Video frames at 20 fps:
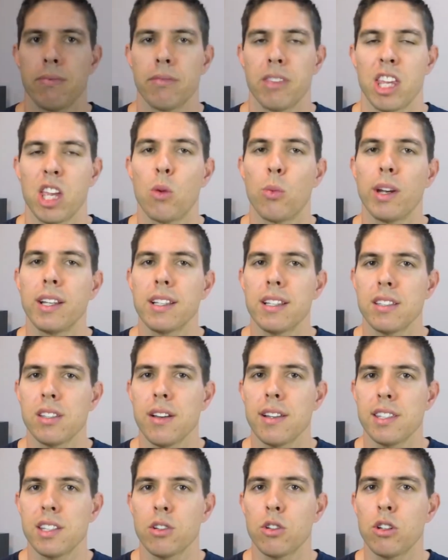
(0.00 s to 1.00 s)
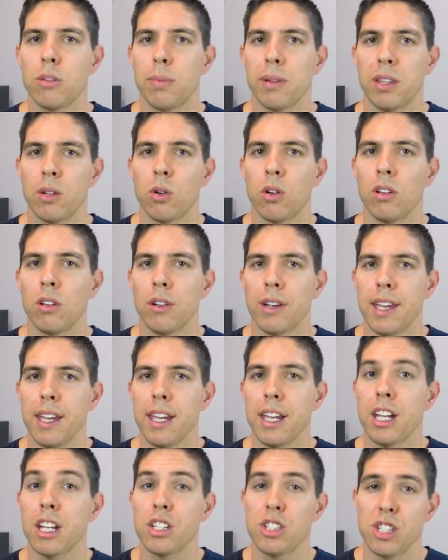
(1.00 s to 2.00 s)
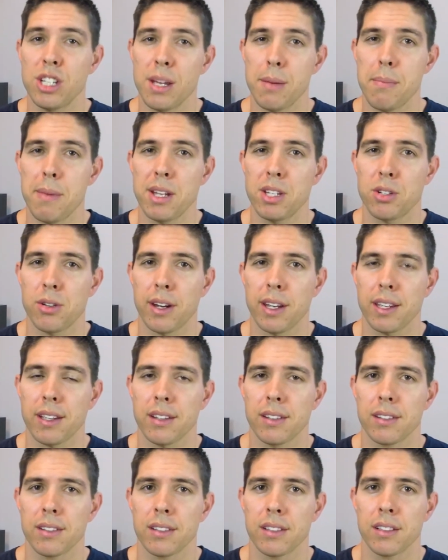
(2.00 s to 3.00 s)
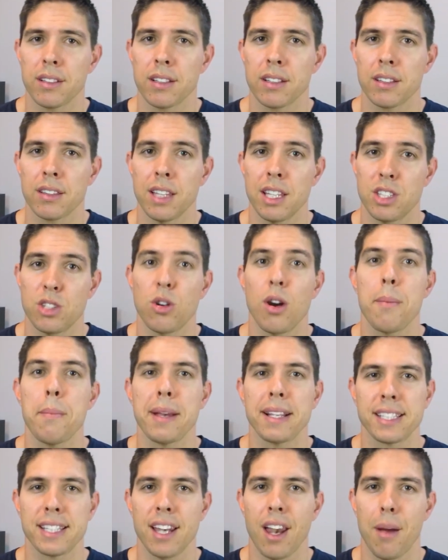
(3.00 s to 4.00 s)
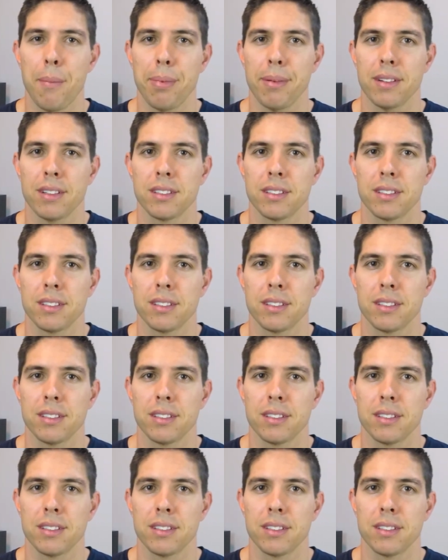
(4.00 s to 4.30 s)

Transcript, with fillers: Your ring designs are good, but they're all looking geometric. Let's try and mix it up.